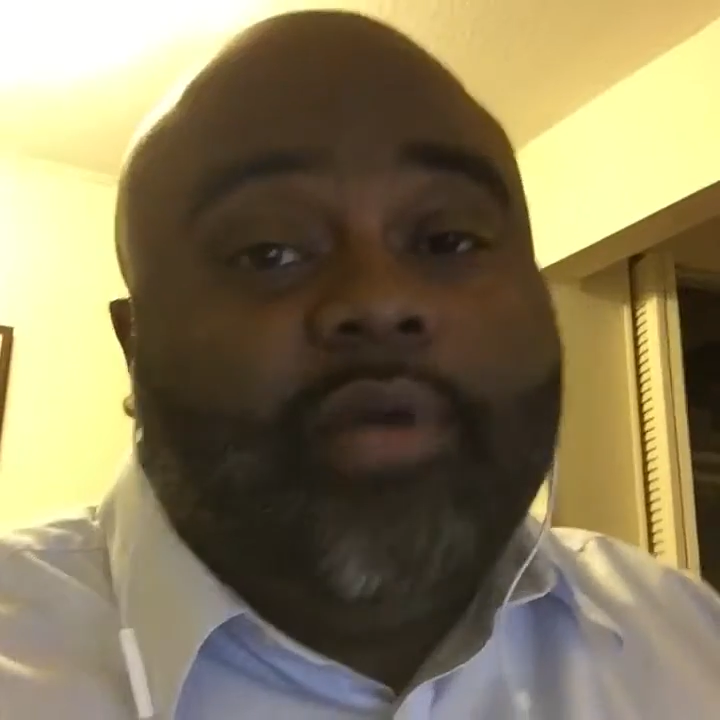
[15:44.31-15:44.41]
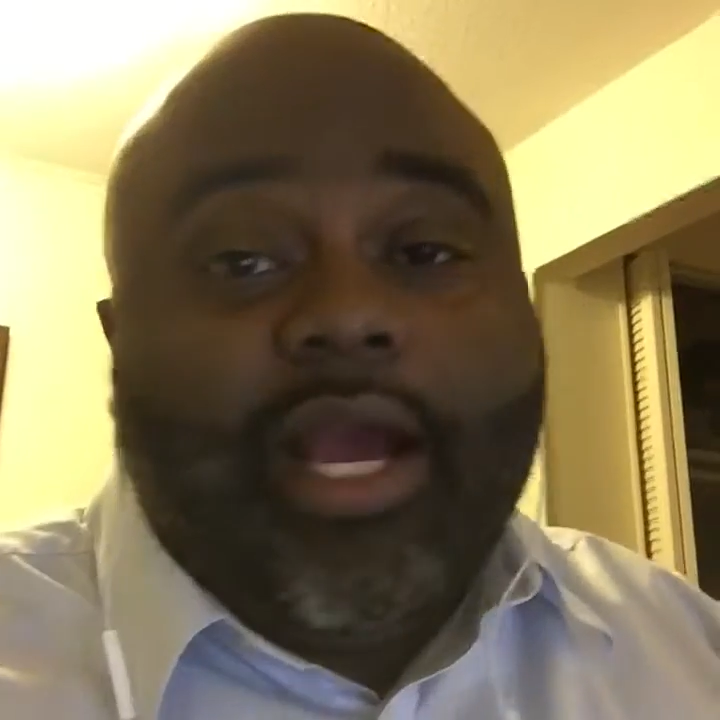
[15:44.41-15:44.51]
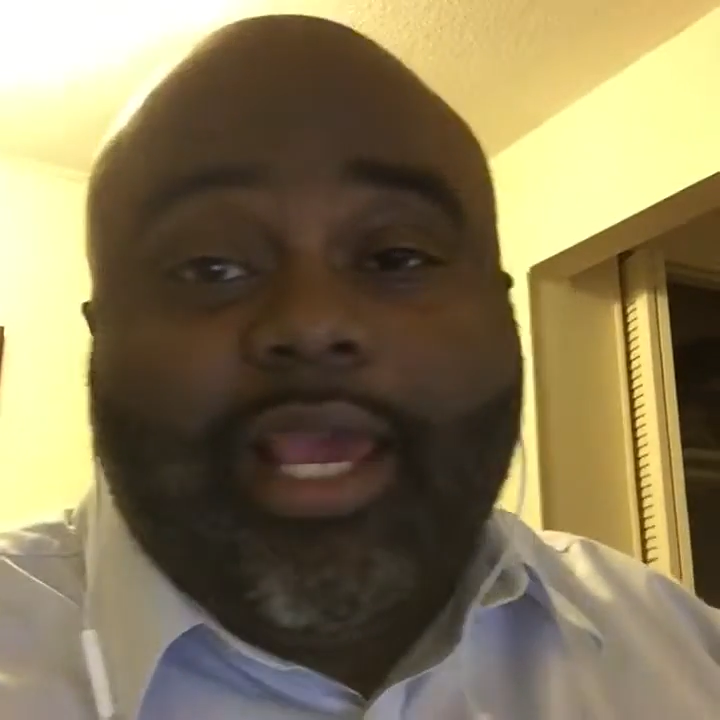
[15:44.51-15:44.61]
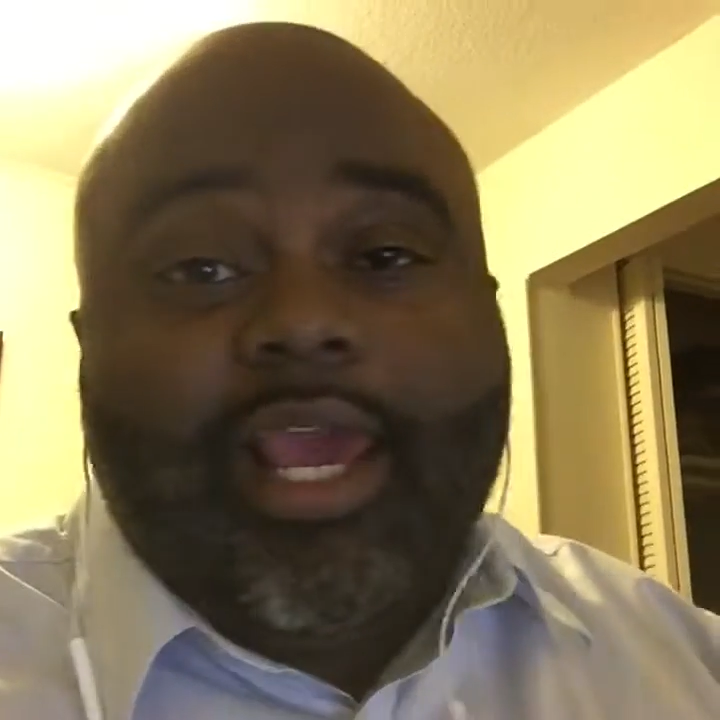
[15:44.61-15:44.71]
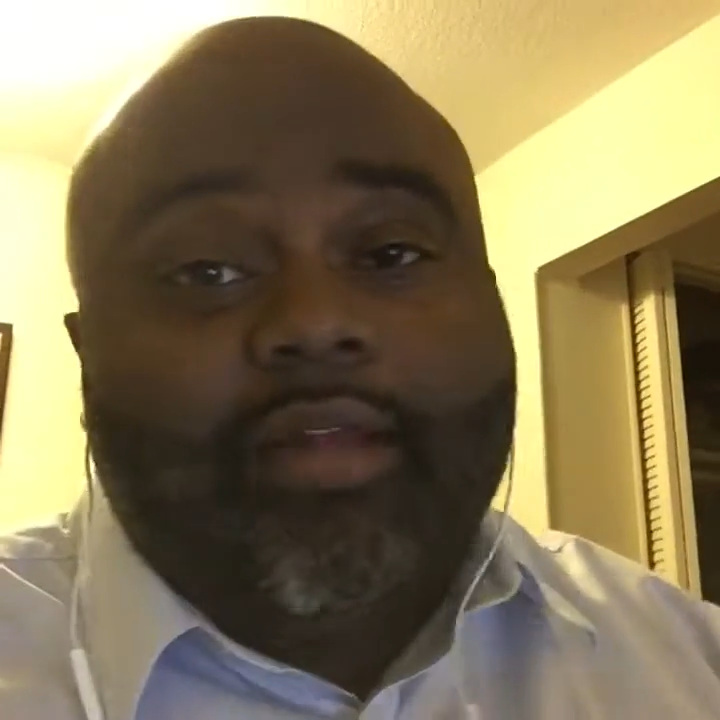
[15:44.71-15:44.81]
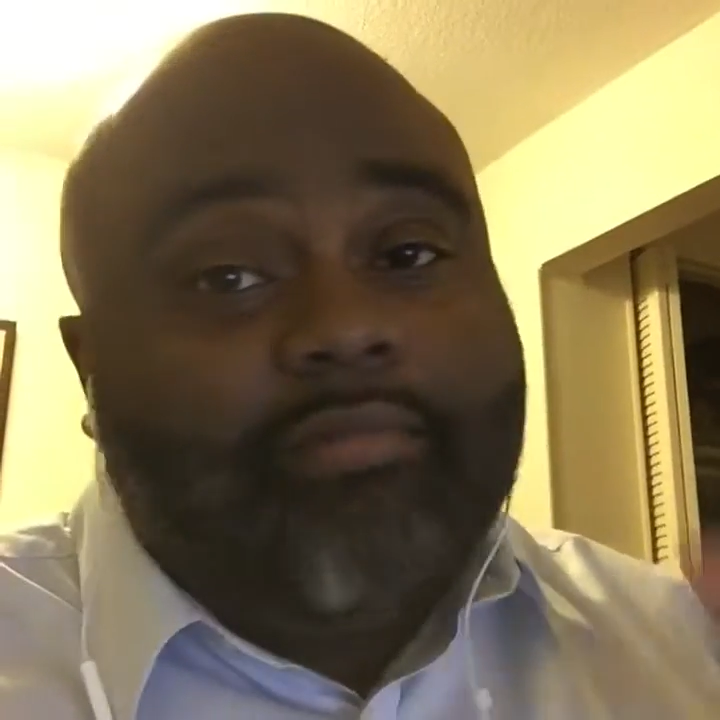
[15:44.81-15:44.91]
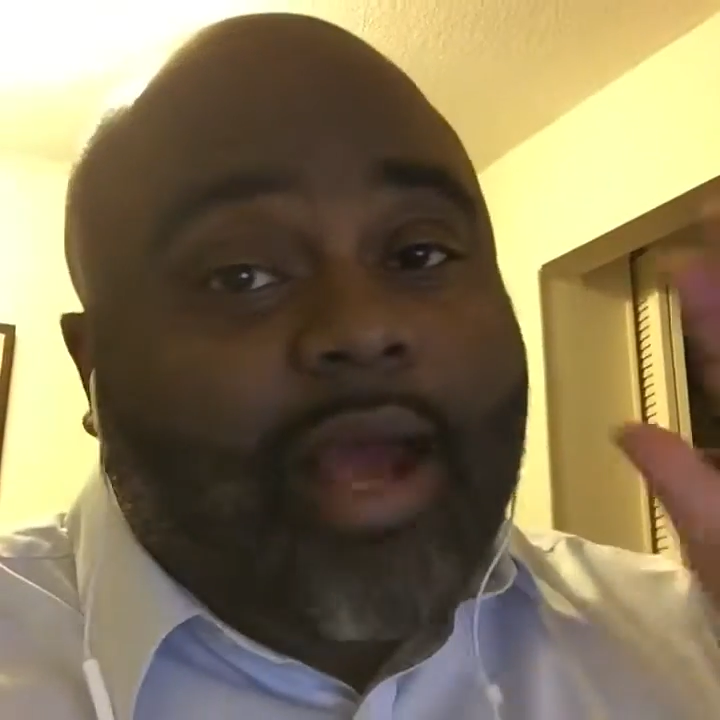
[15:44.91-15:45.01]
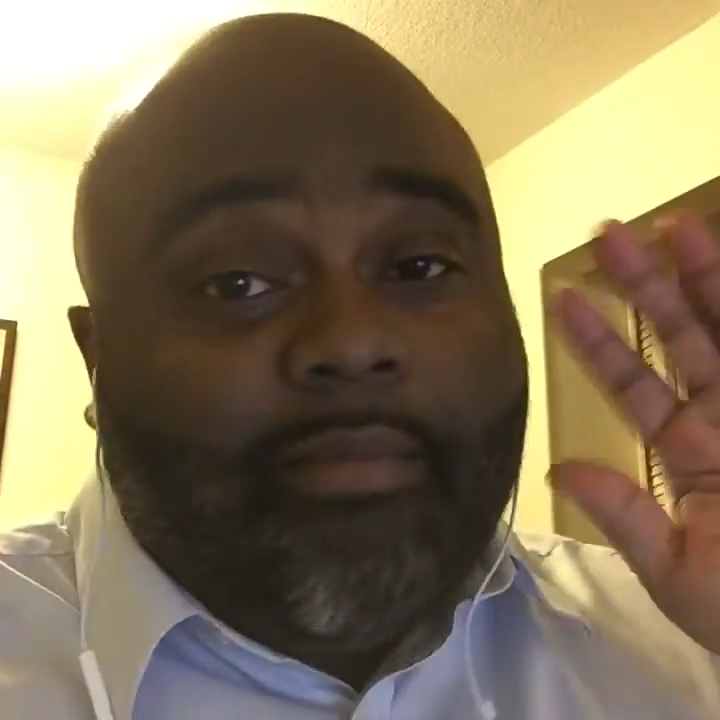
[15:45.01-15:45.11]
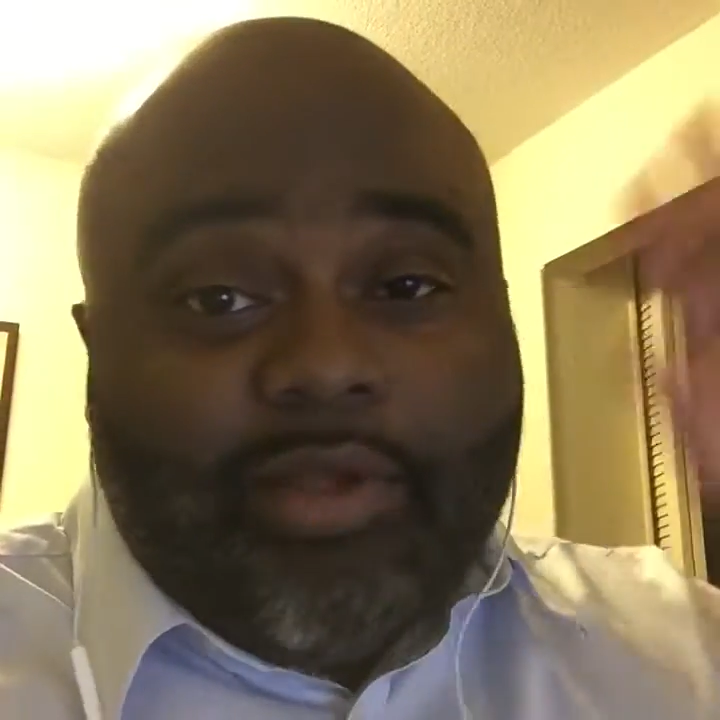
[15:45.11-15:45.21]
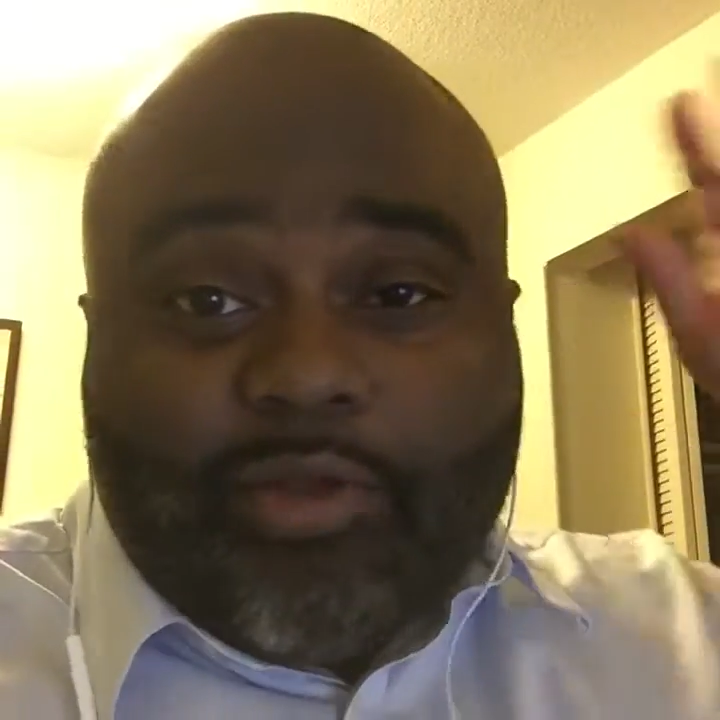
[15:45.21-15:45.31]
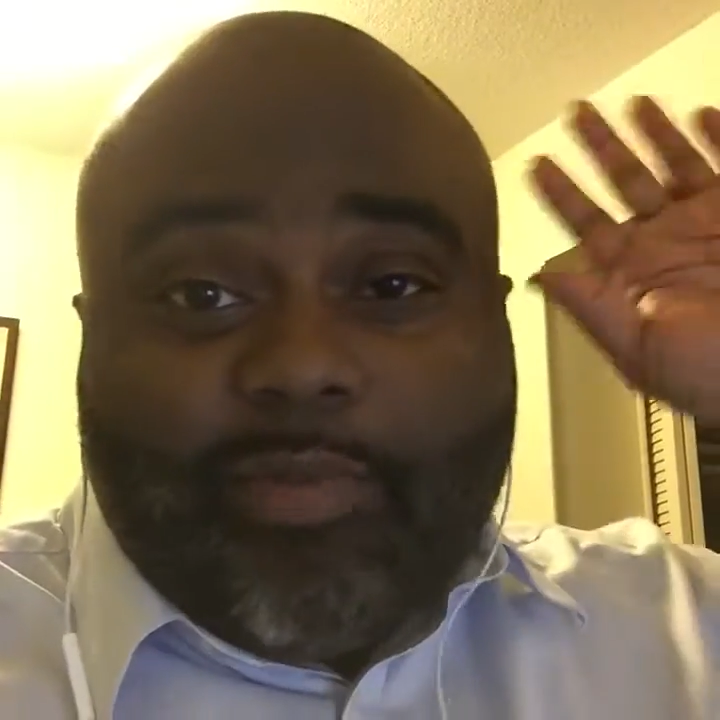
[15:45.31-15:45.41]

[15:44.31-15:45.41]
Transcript: Again, I'm gonna use